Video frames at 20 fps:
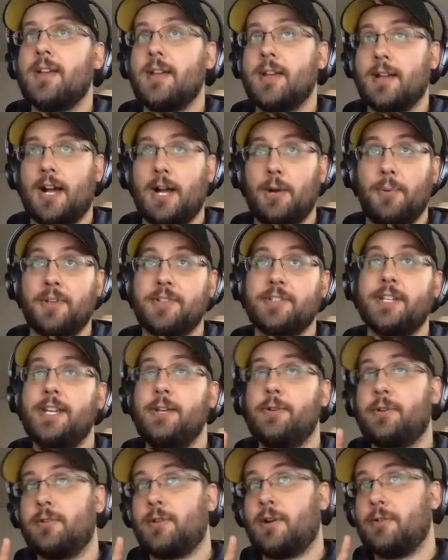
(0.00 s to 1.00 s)
I will say you
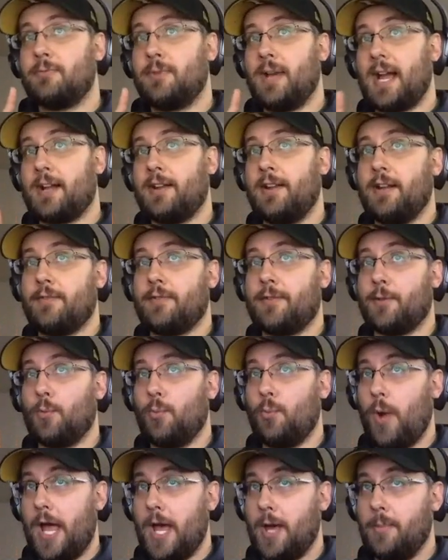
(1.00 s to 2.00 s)
can run React Native on the
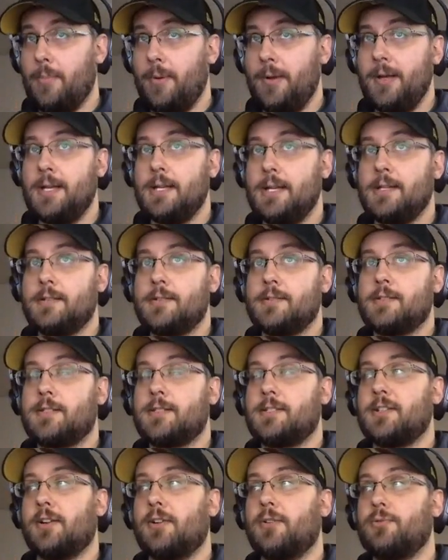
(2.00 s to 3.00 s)
web,
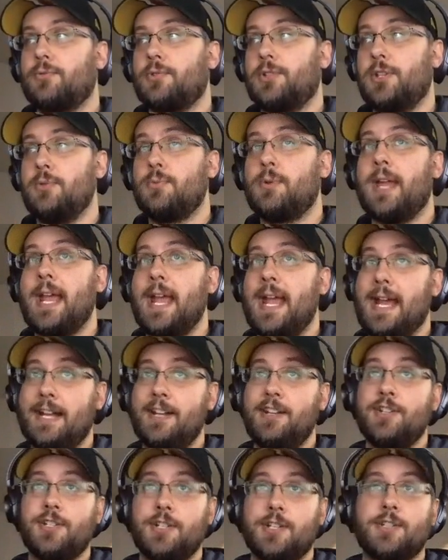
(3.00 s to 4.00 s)
so you
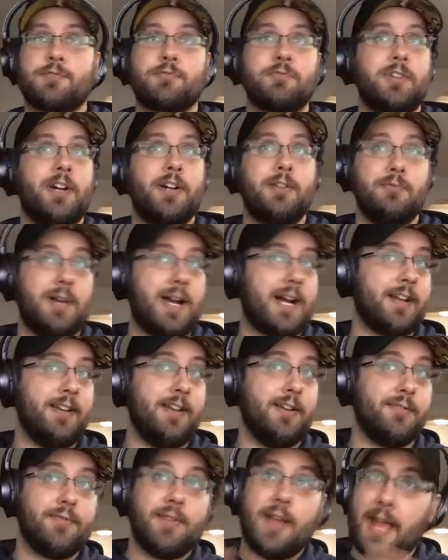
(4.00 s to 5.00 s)
can just run React
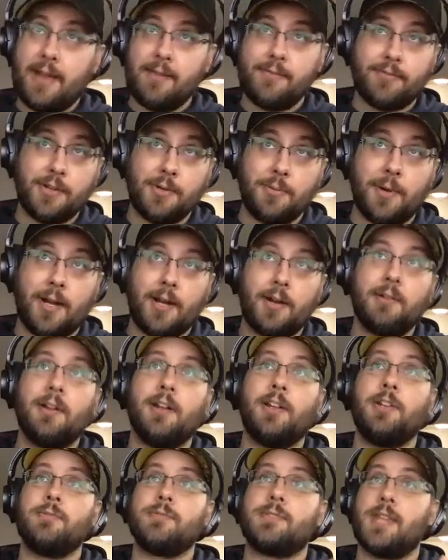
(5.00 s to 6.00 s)
Native everywhere
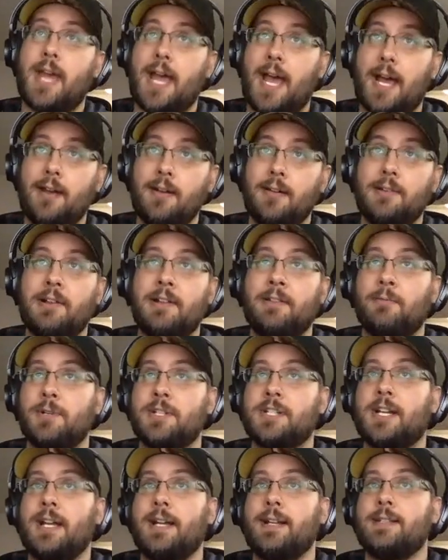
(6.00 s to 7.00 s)
and use that, in which
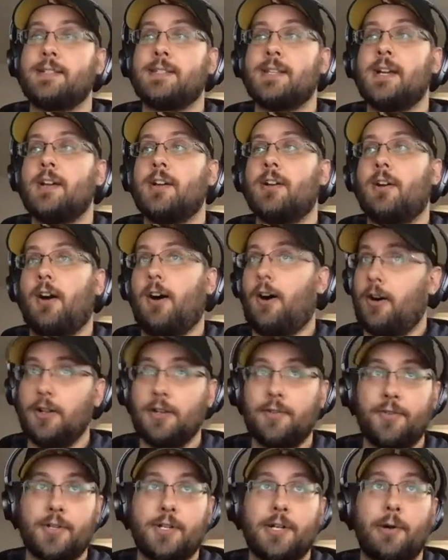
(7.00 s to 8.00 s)
case all of
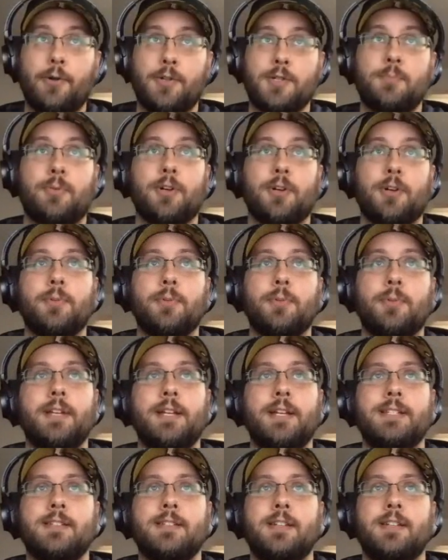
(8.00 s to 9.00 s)
your code is portable.
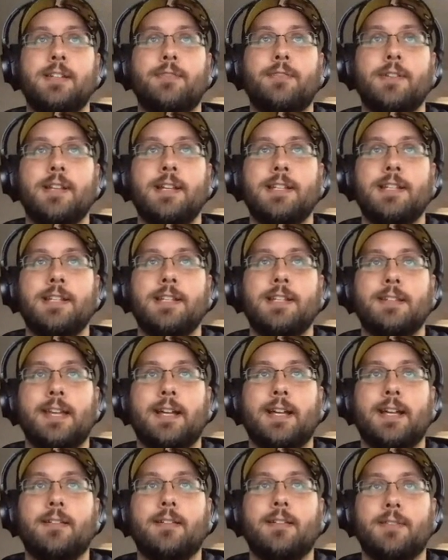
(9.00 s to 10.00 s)
It's the different. It's
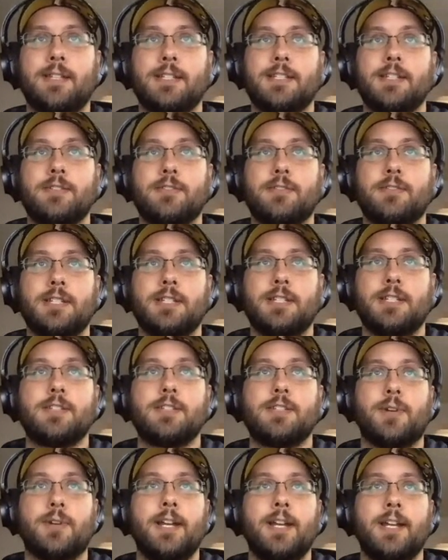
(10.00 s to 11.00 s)
like this is
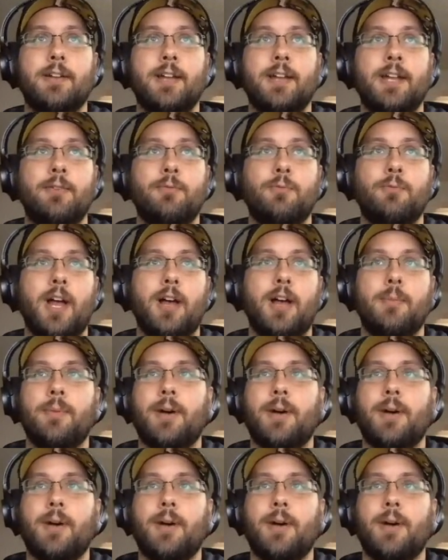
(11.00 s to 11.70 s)
running in web.